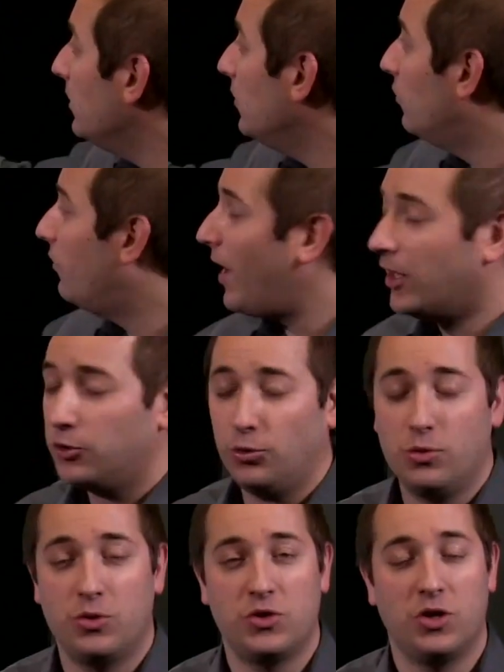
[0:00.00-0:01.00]
in this
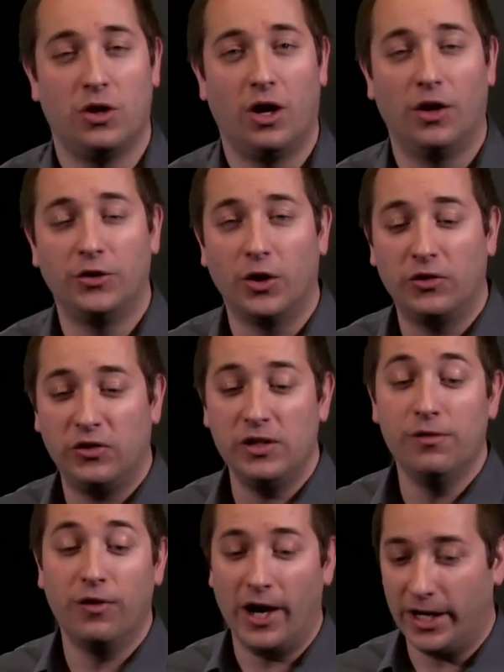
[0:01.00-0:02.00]

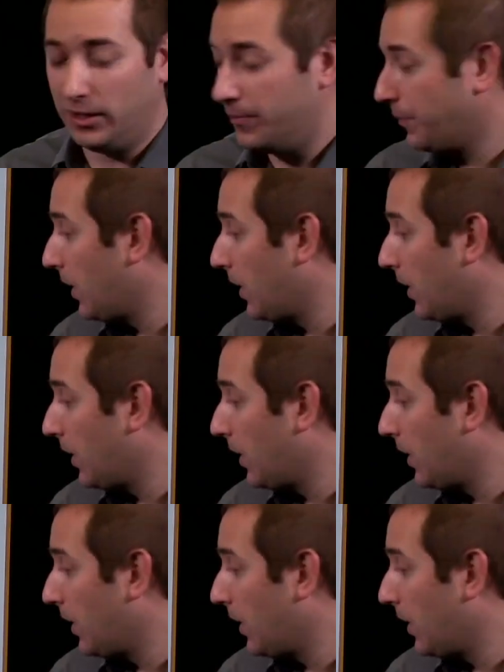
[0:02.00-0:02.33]
vectors.c file.